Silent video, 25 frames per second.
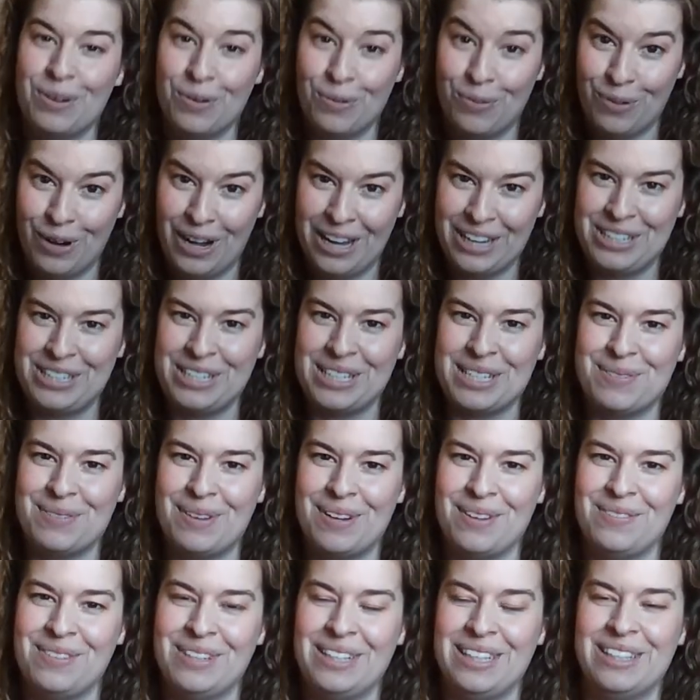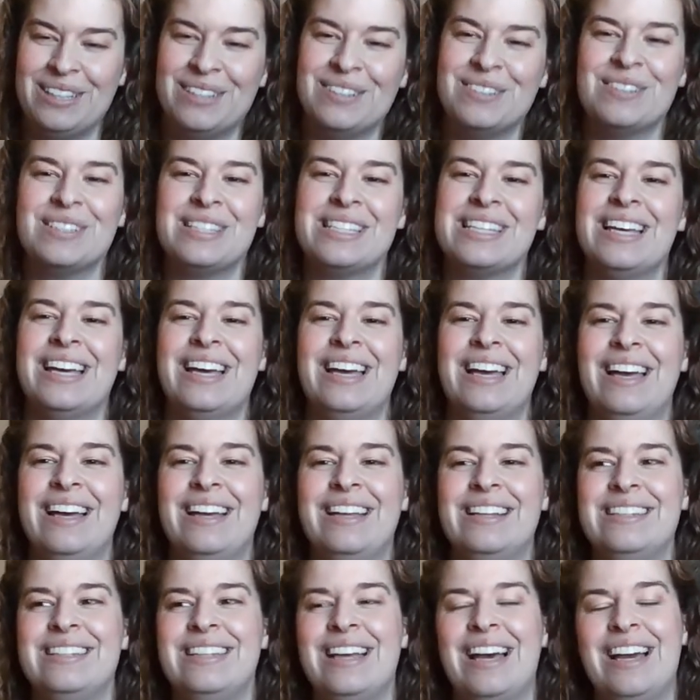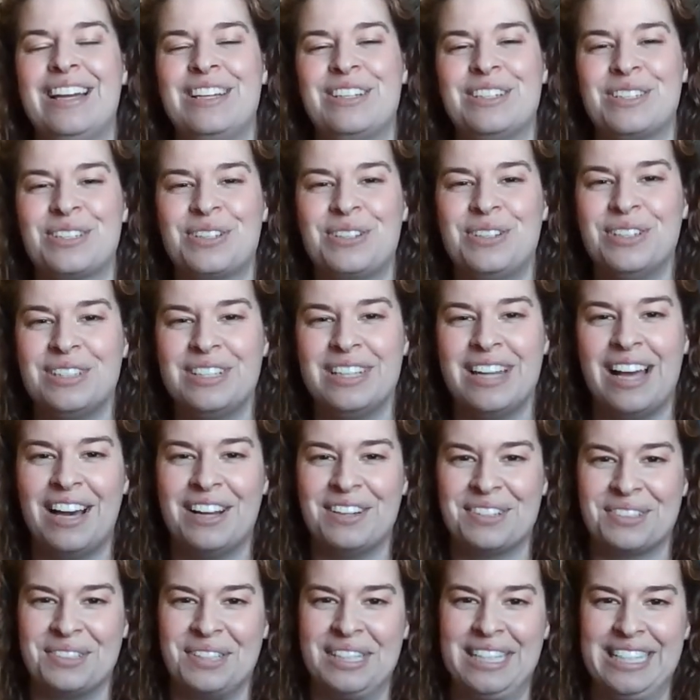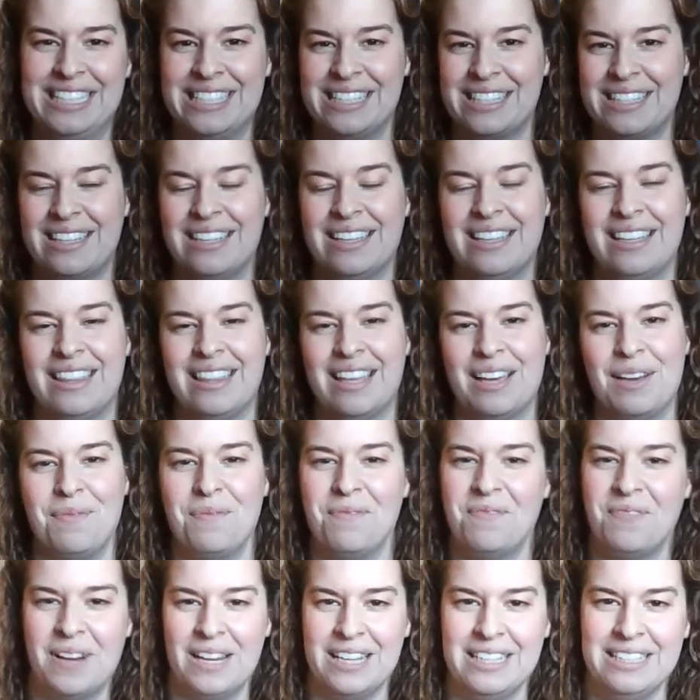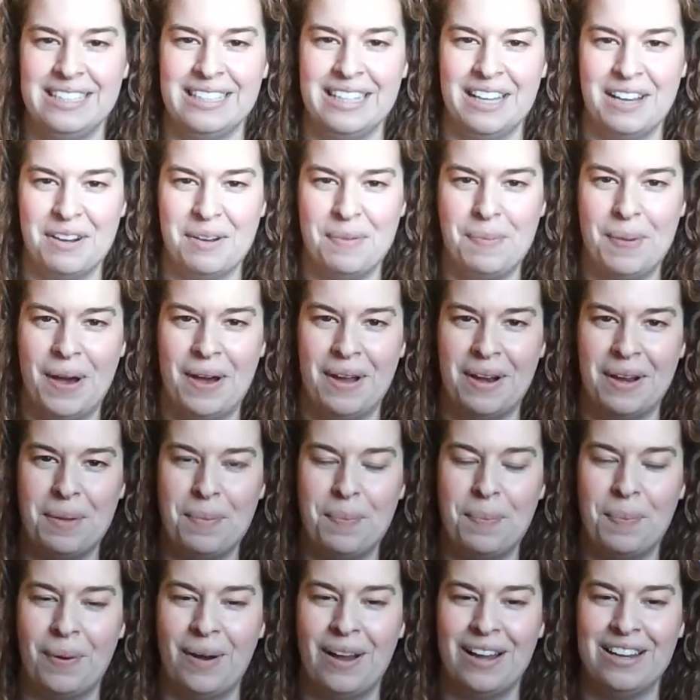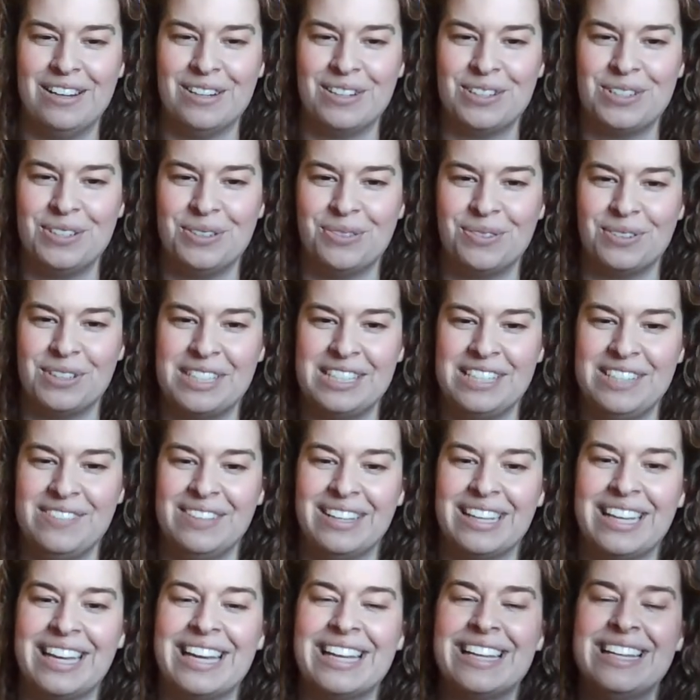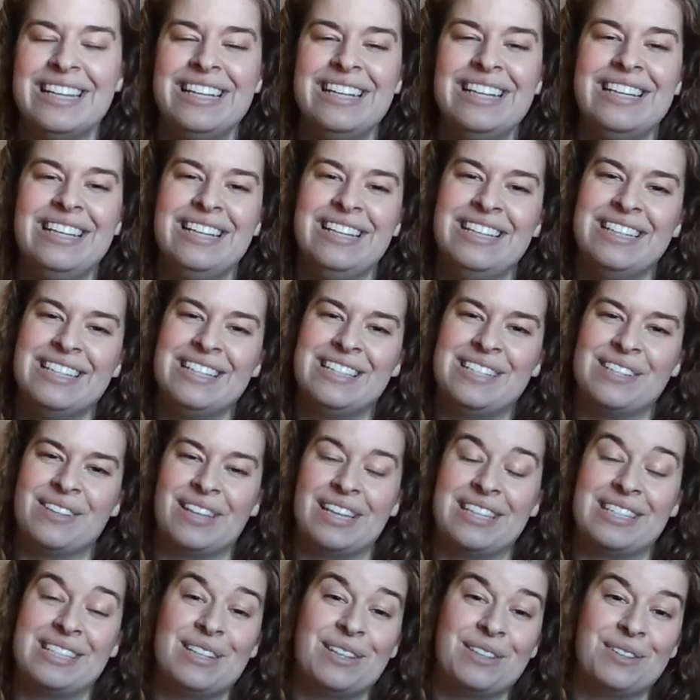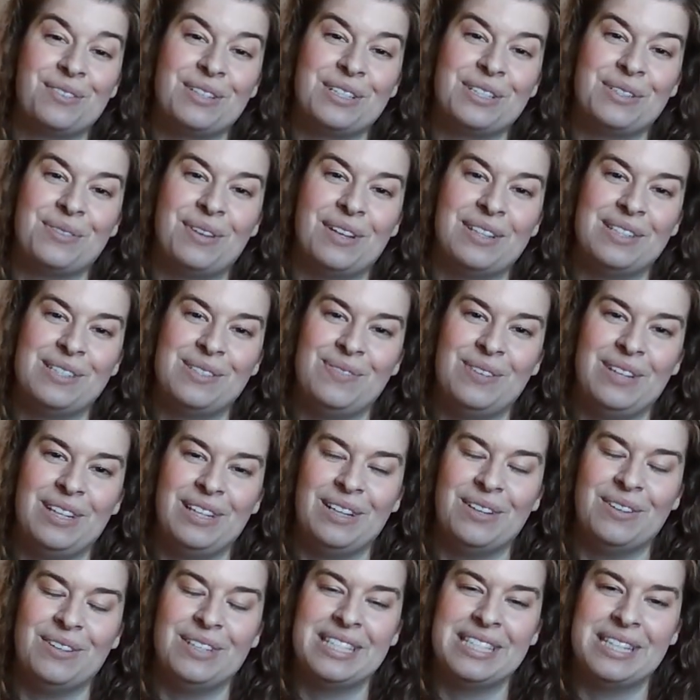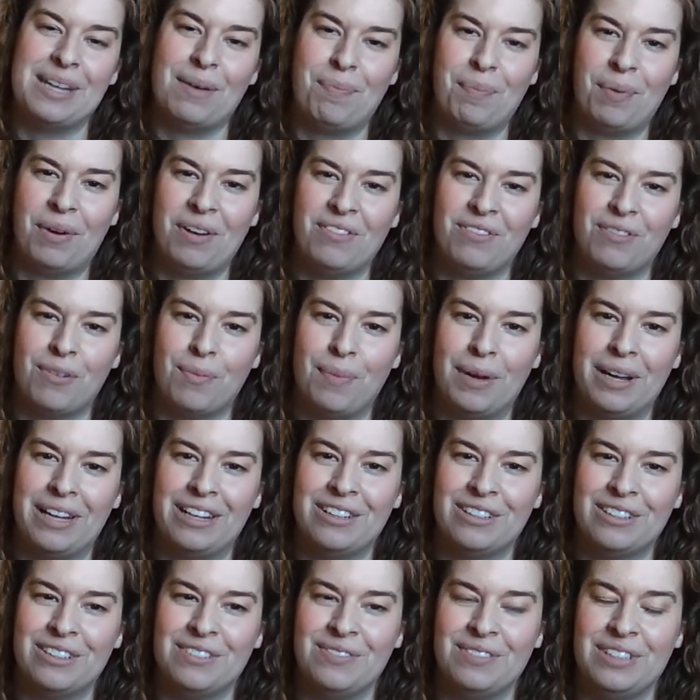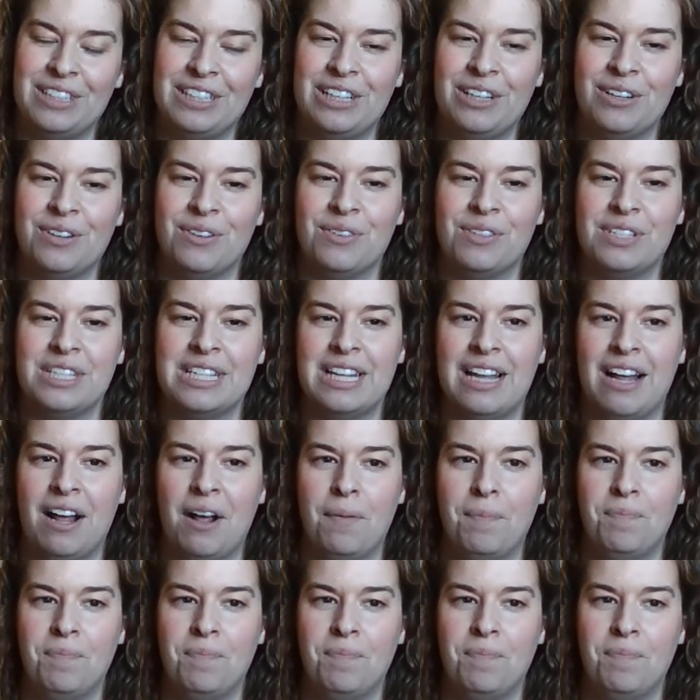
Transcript: watches my videos, and I just could not risk them finding out about it prior to receiving it. So that's another reason why this video is separate from my current videos.